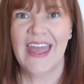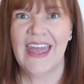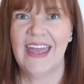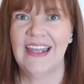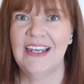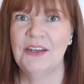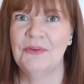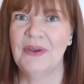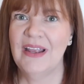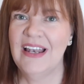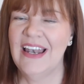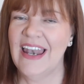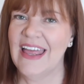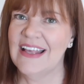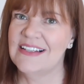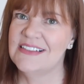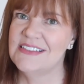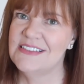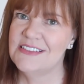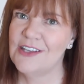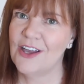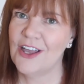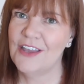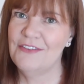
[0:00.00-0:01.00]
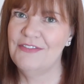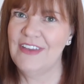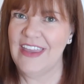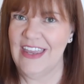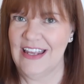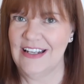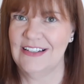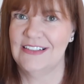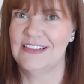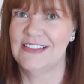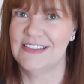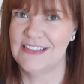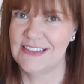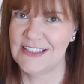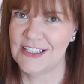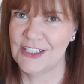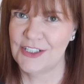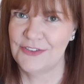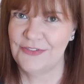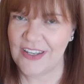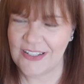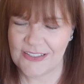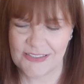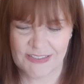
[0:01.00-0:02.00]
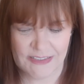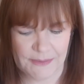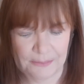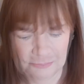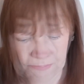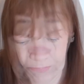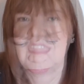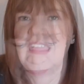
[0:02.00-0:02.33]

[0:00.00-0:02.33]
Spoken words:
Anyway, let's dive into Stitch Fix.